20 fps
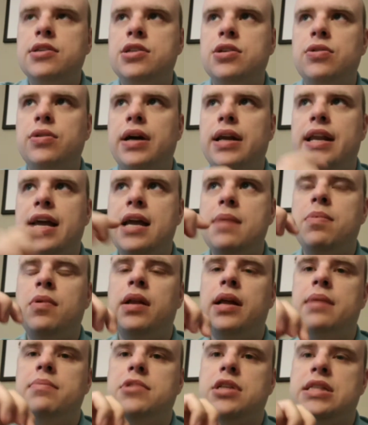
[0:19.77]
to
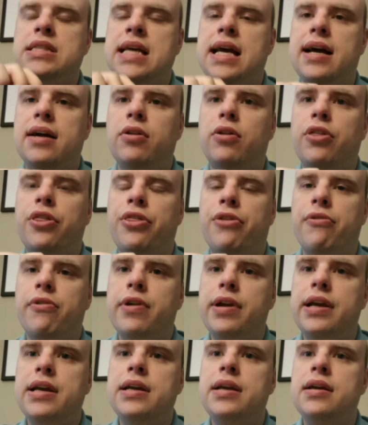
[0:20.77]
enable him to tell
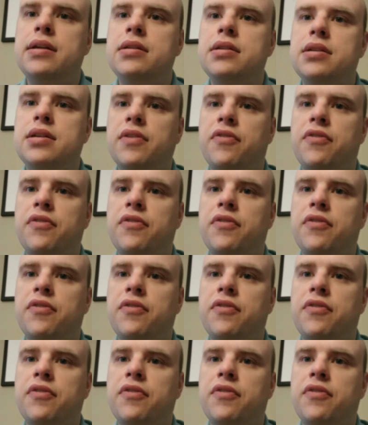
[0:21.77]
3